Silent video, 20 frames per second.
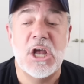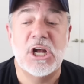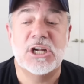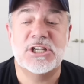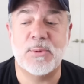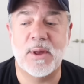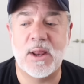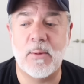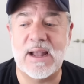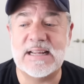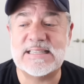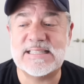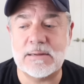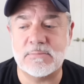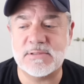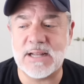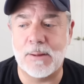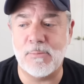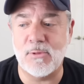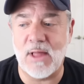So anyway,
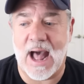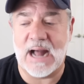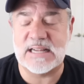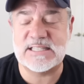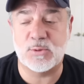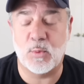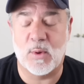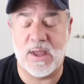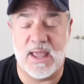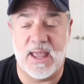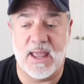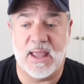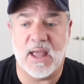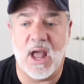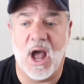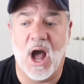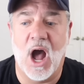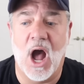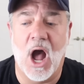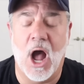sometime last week,
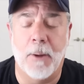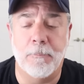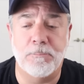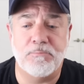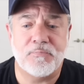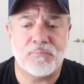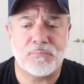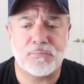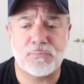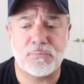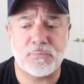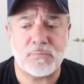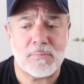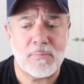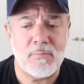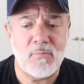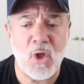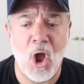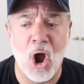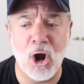um,
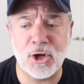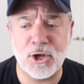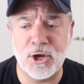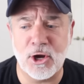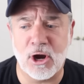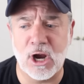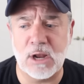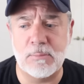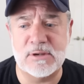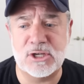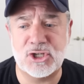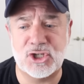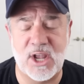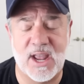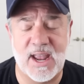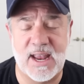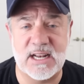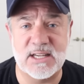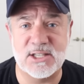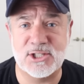our Keurig
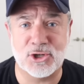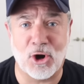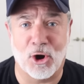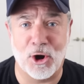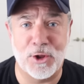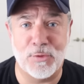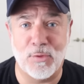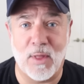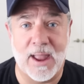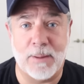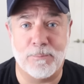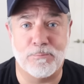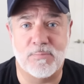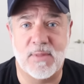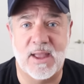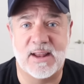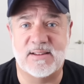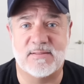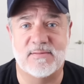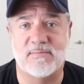machine started like
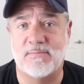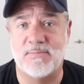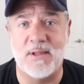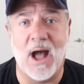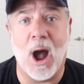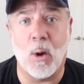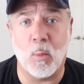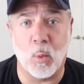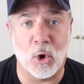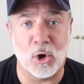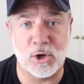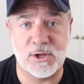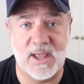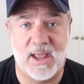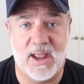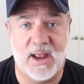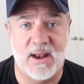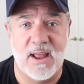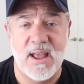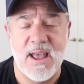it not
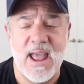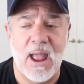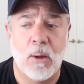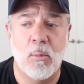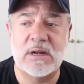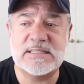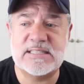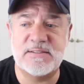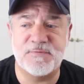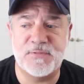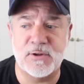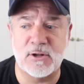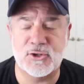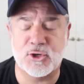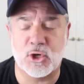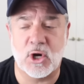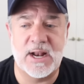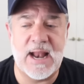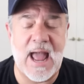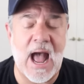working. It wasn't
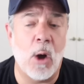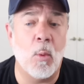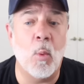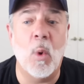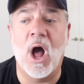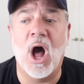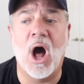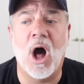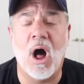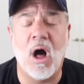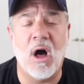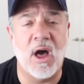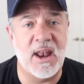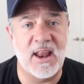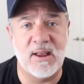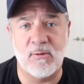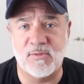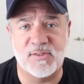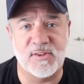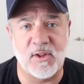filtering out well and
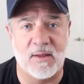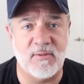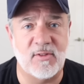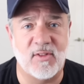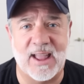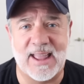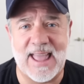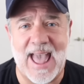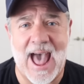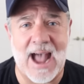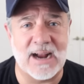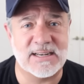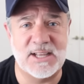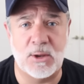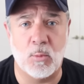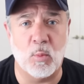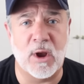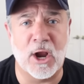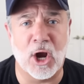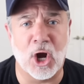it was like
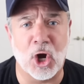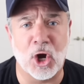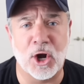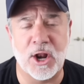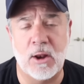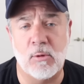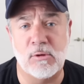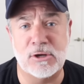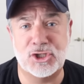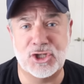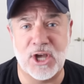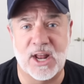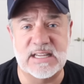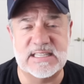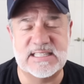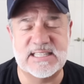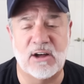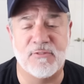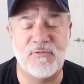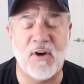acting weird and it would shut
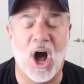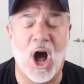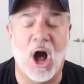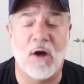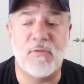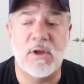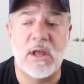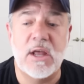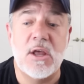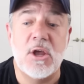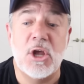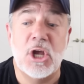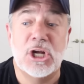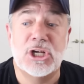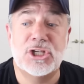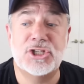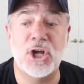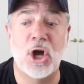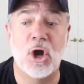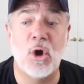itself off.
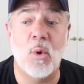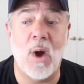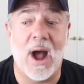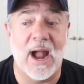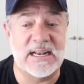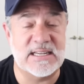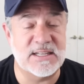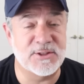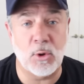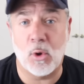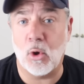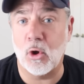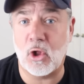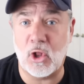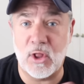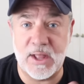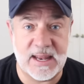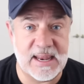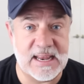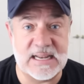So I did the whole
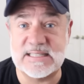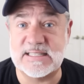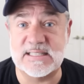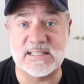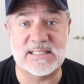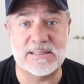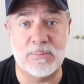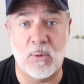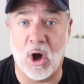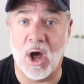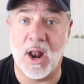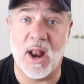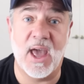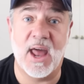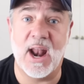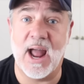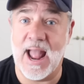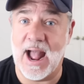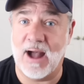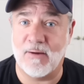cleaning system on
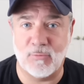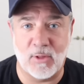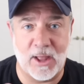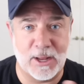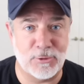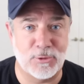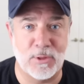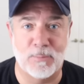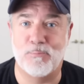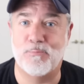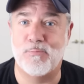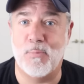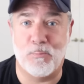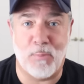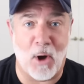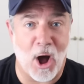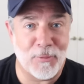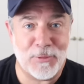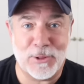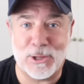it. I have like the
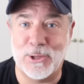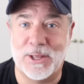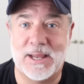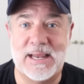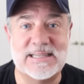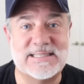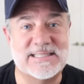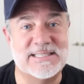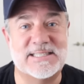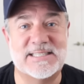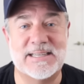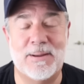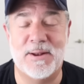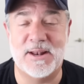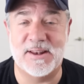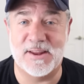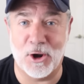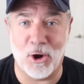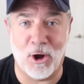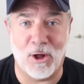bought the cleaning system
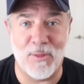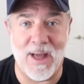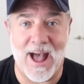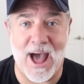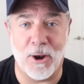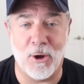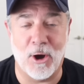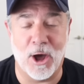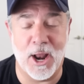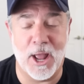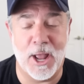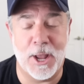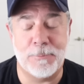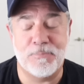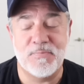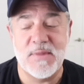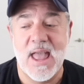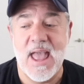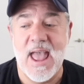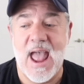and did all that on
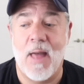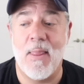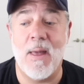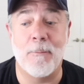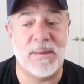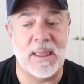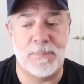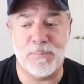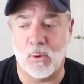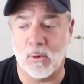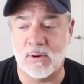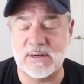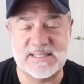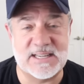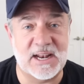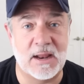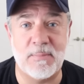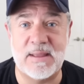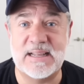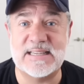it. And then people were
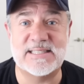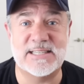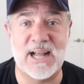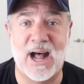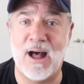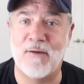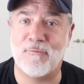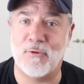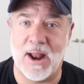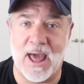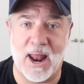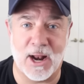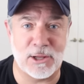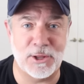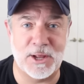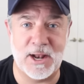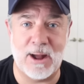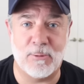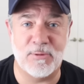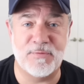sending me stuff on how to
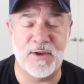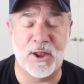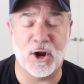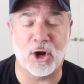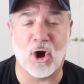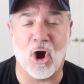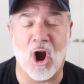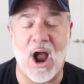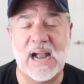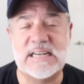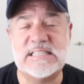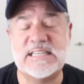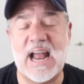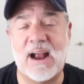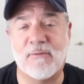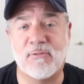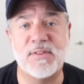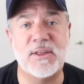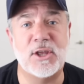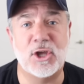clean it out with vinegar. I did
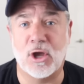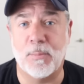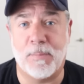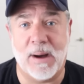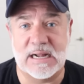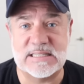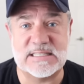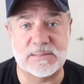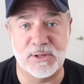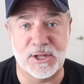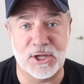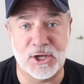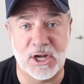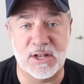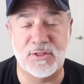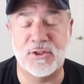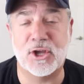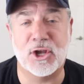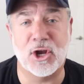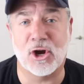everything you could possibly
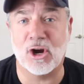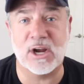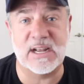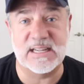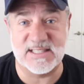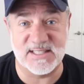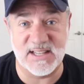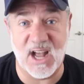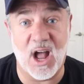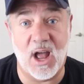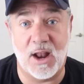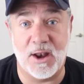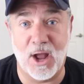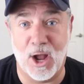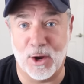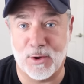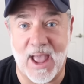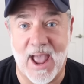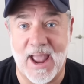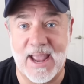could. The Keurig is done.
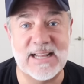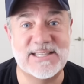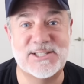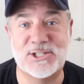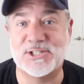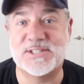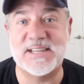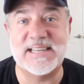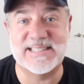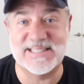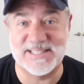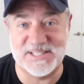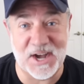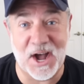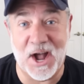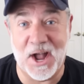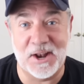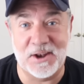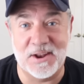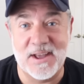Okay. It's just, it's
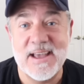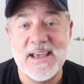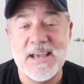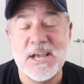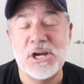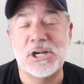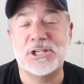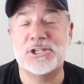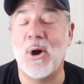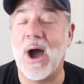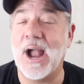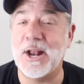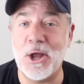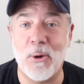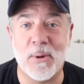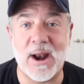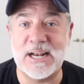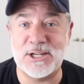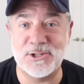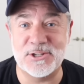done. So I know
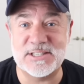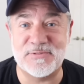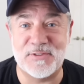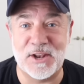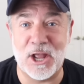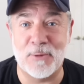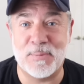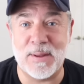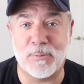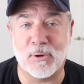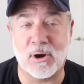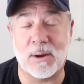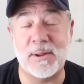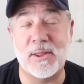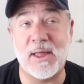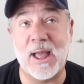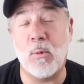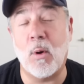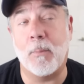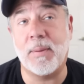when I do this video, people are gonna be
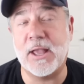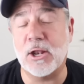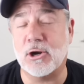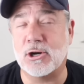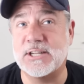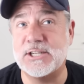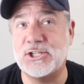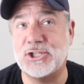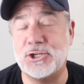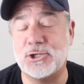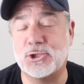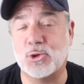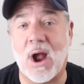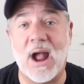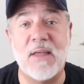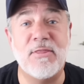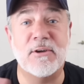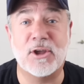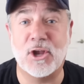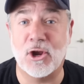like, well, Peter, did you
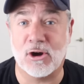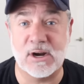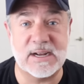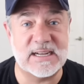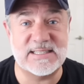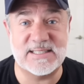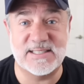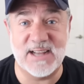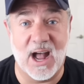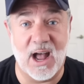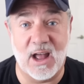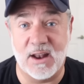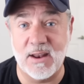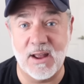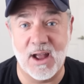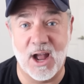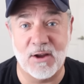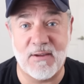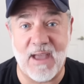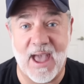try? The Keurig is done.
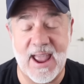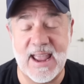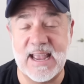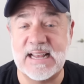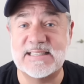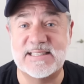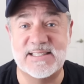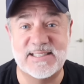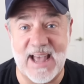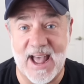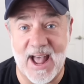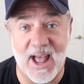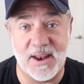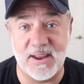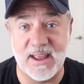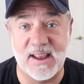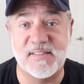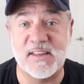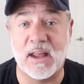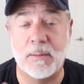Okay. It's dead.
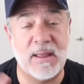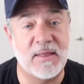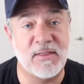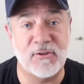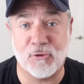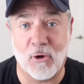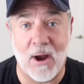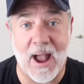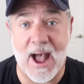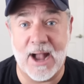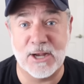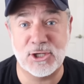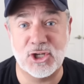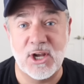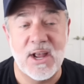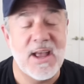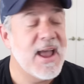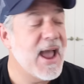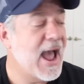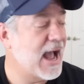It's gonna be in the trash.
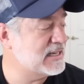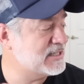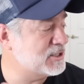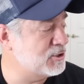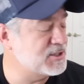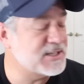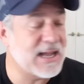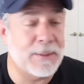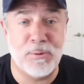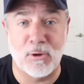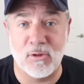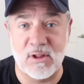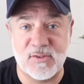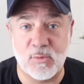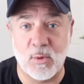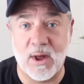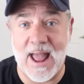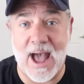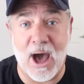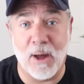As soon as I pull this
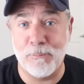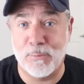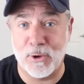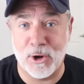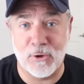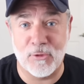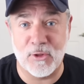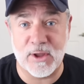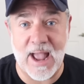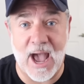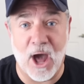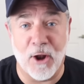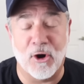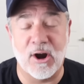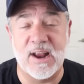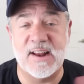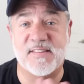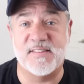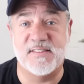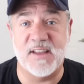one out and put it on the counter,
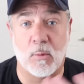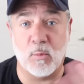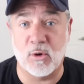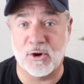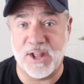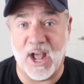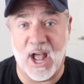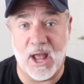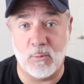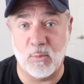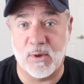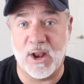it's done. We're done.